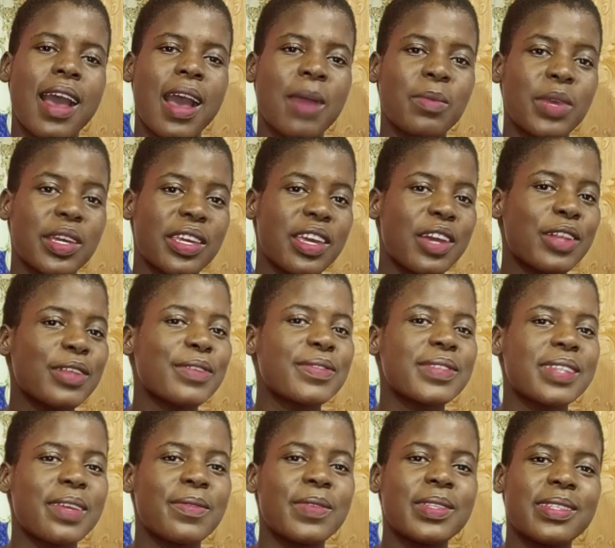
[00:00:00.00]
I'm a girl of
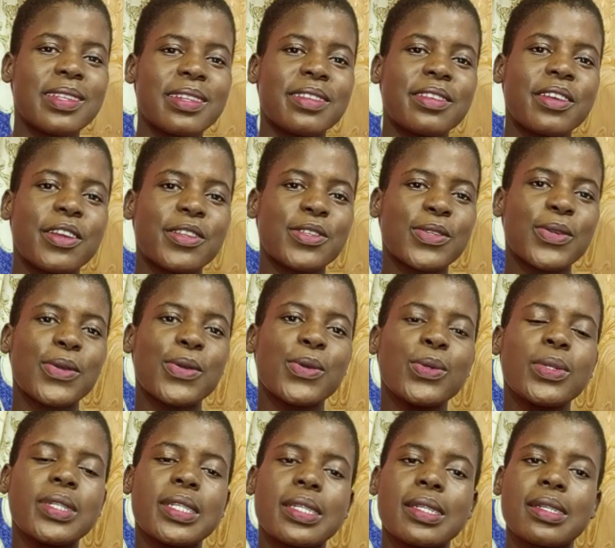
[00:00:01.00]
17 years
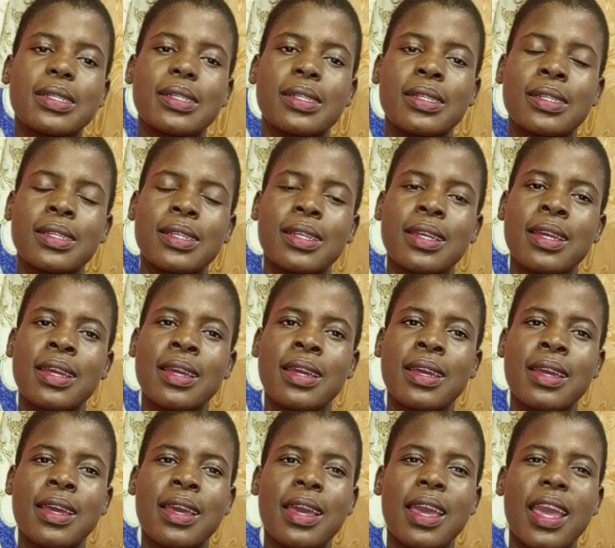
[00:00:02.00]
old,
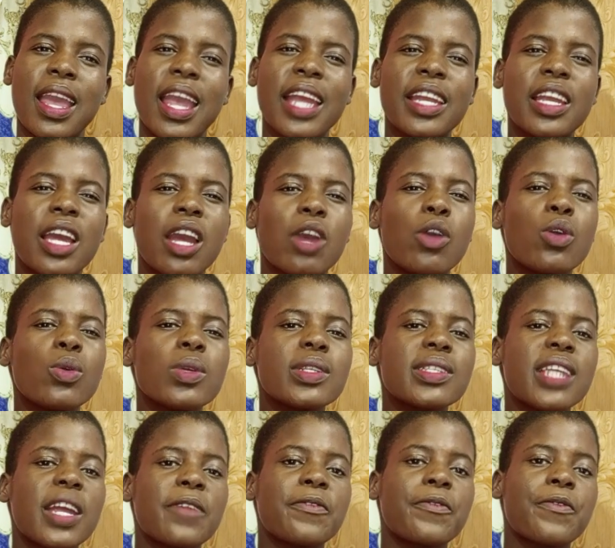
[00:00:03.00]
and I
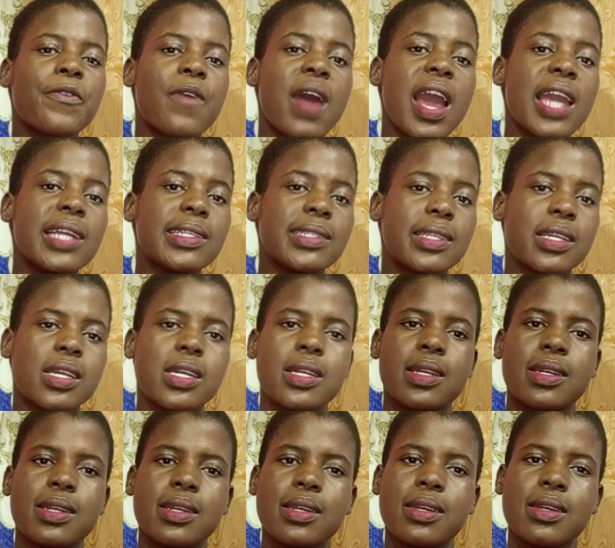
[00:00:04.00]
always get frightened.